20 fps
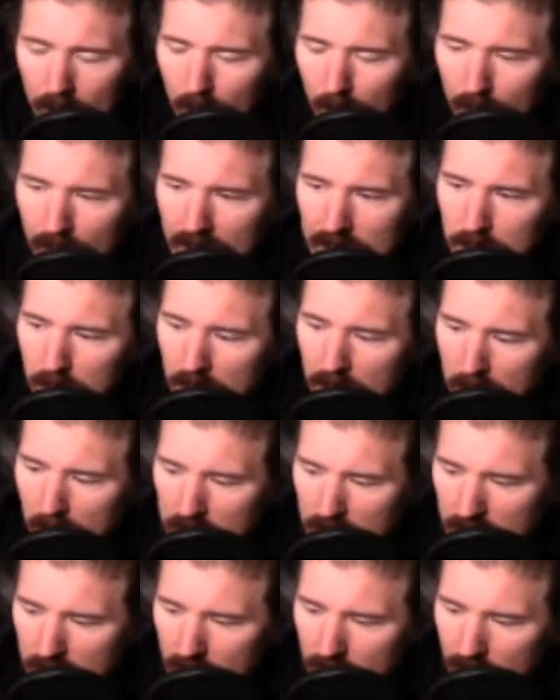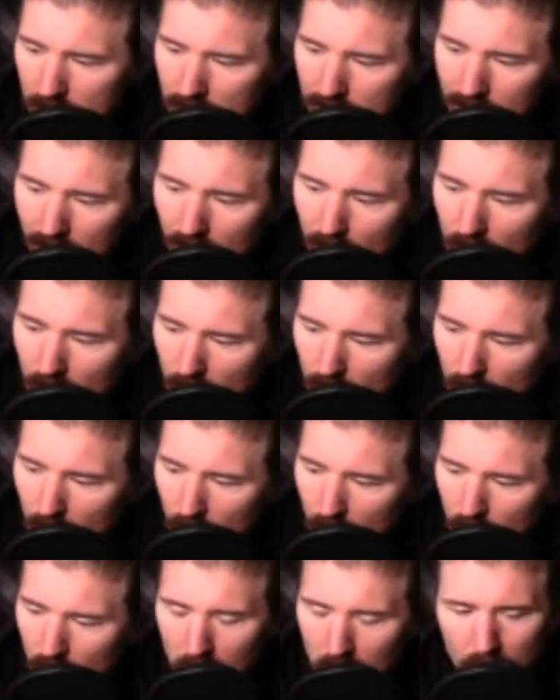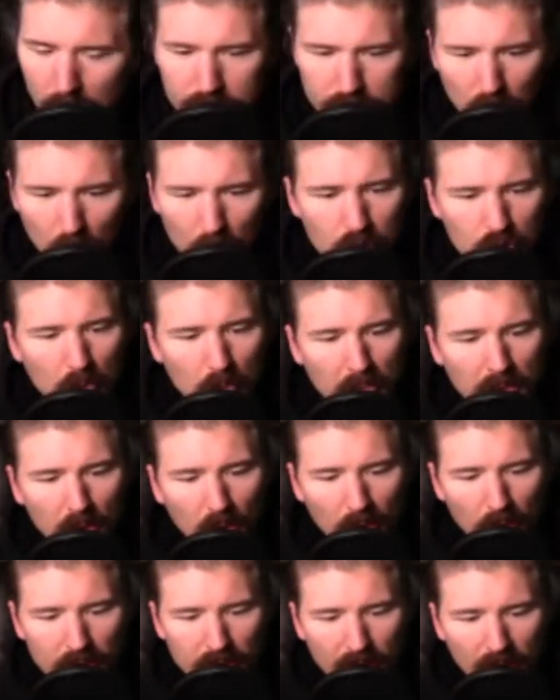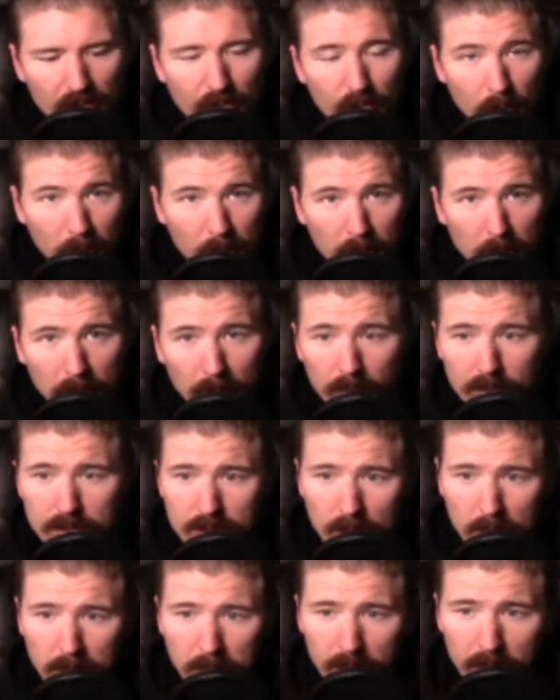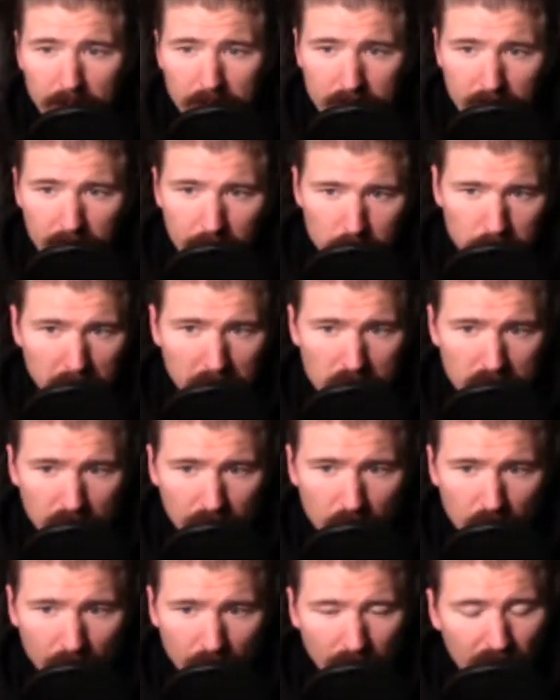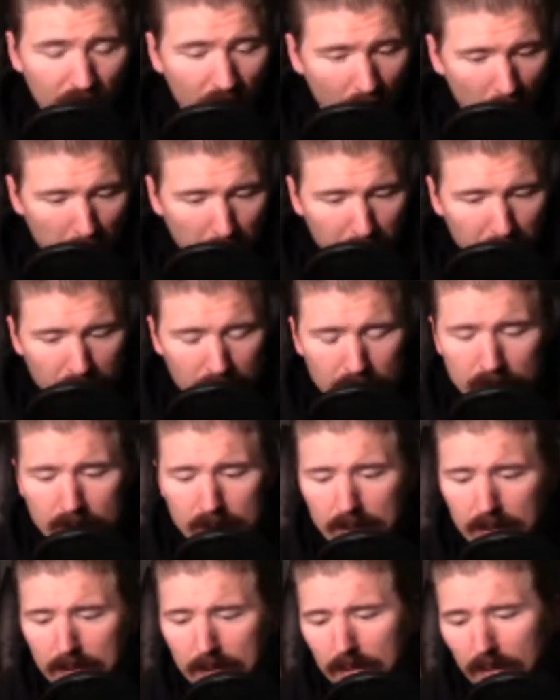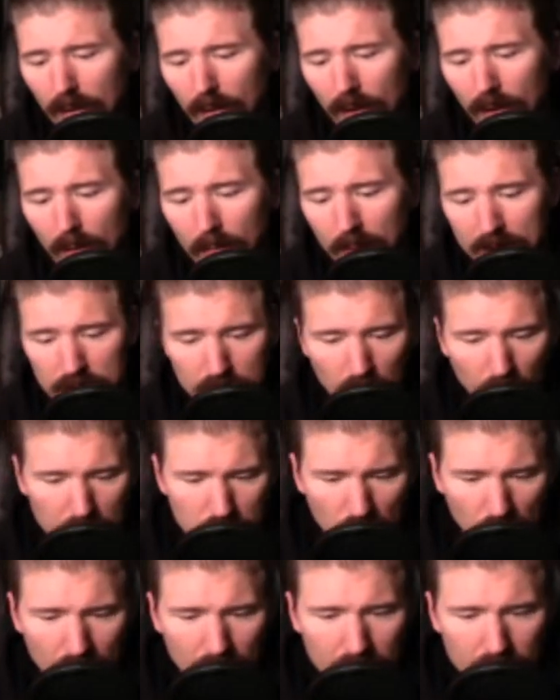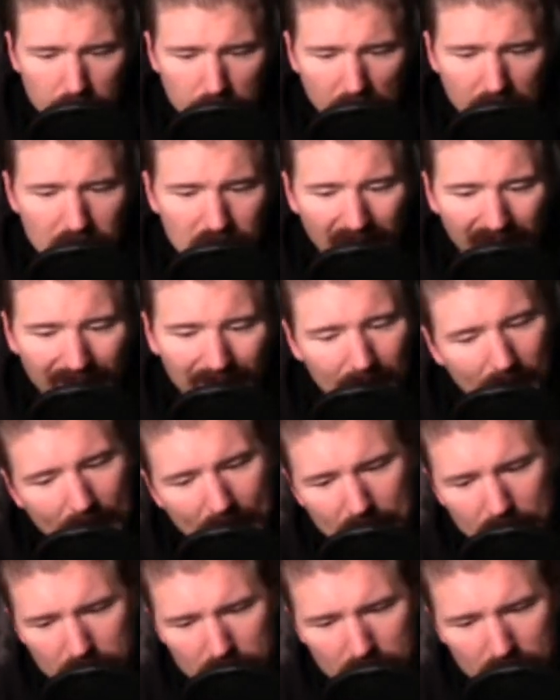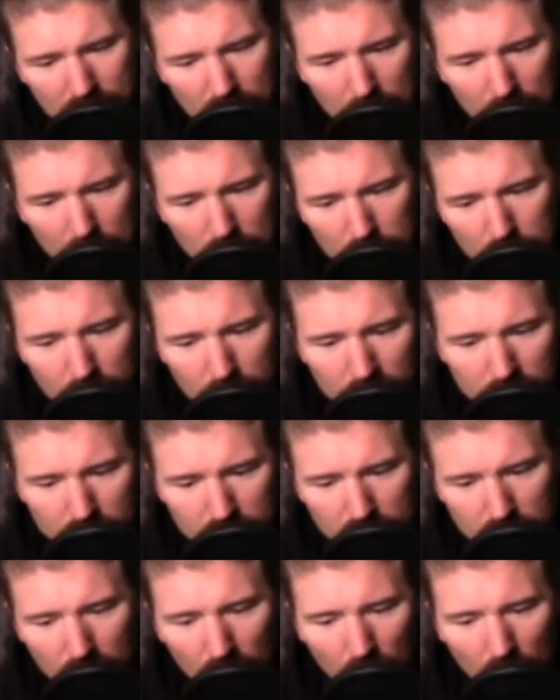that's pretty much, the most social meal of the day for people is going to be their dinner, especially if you have a family. And so I try to change that last, just,